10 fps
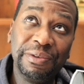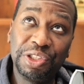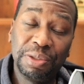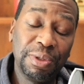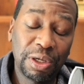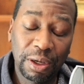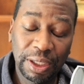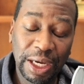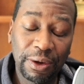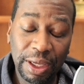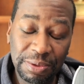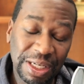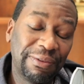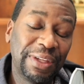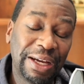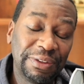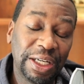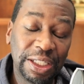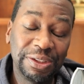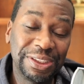it should be called out, or they would have
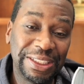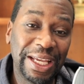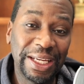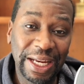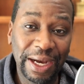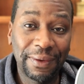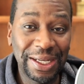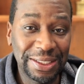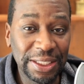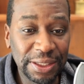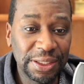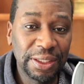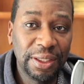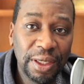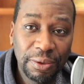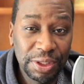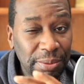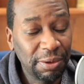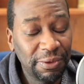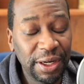to understand it how I teach it, which
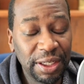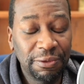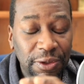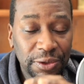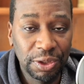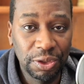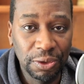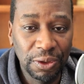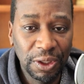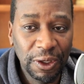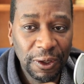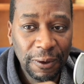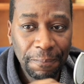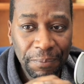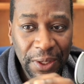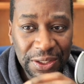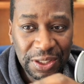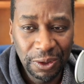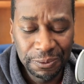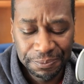could be very difficult to do. And
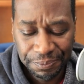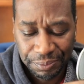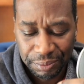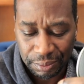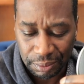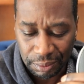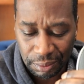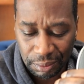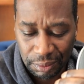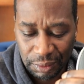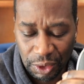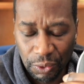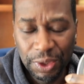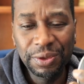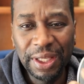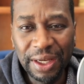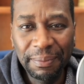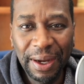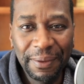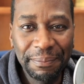so when you think
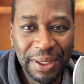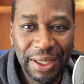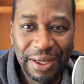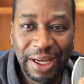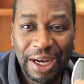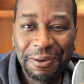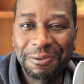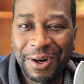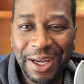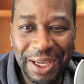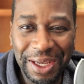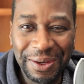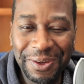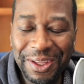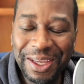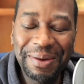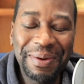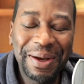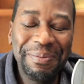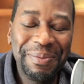about being afraid, when you think
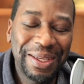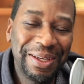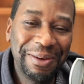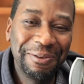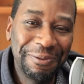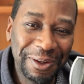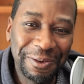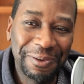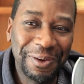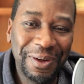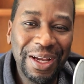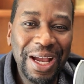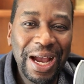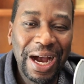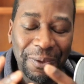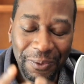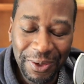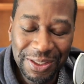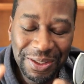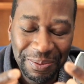about being fearful, I
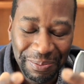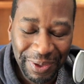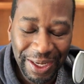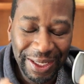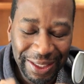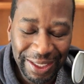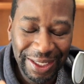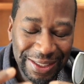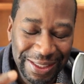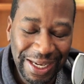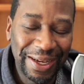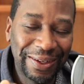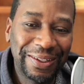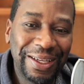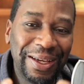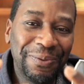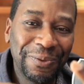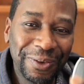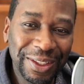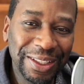want you to break things down
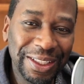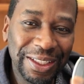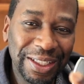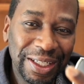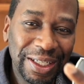and really